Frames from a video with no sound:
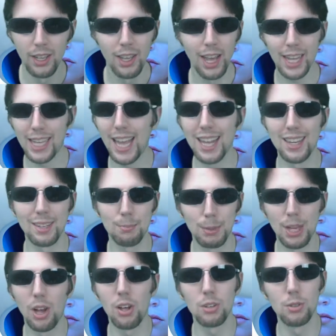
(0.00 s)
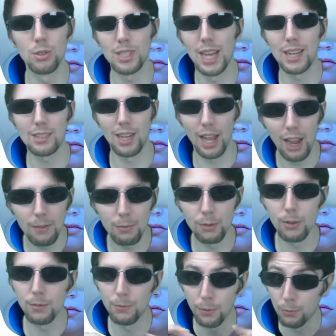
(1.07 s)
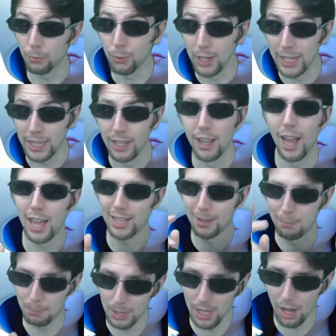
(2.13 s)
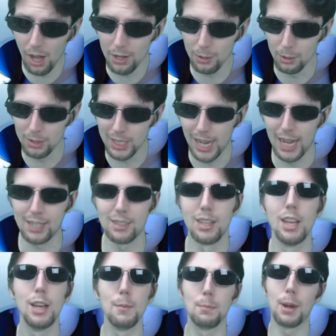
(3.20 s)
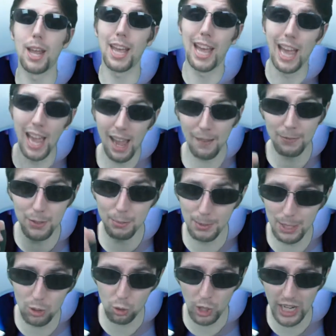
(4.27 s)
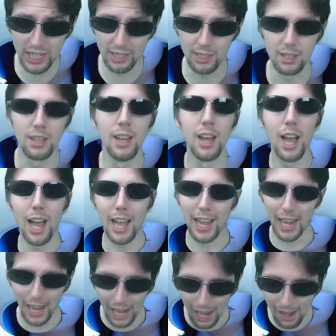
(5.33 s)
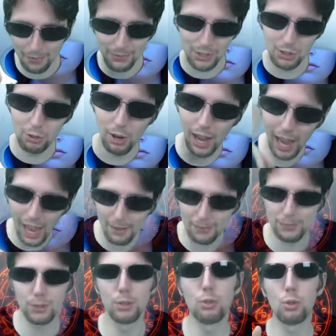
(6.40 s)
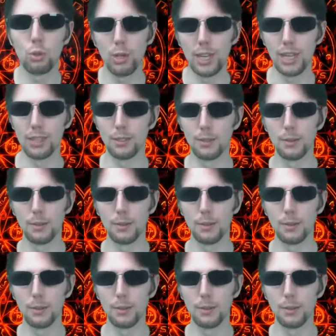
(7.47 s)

I can't be auto-attacked ever for free. I can be auto-attacked, but I have to be trading. I have to trade.